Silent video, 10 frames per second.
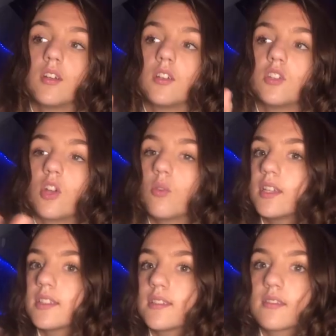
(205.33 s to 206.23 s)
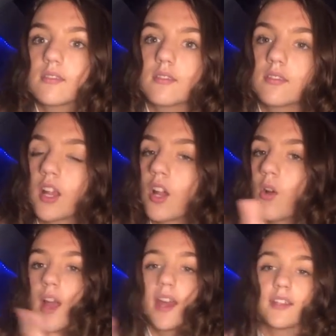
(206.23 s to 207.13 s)
No need to
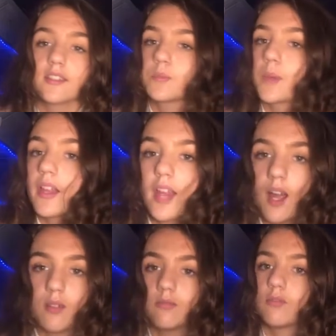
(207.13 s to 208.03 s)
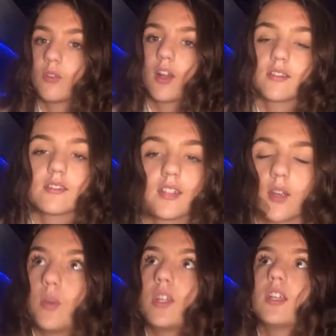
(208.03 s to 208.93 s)
go ahead and spell it out for us. Like,
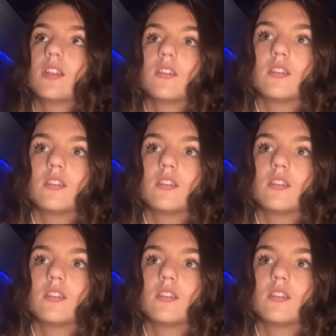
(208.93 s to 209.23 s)
we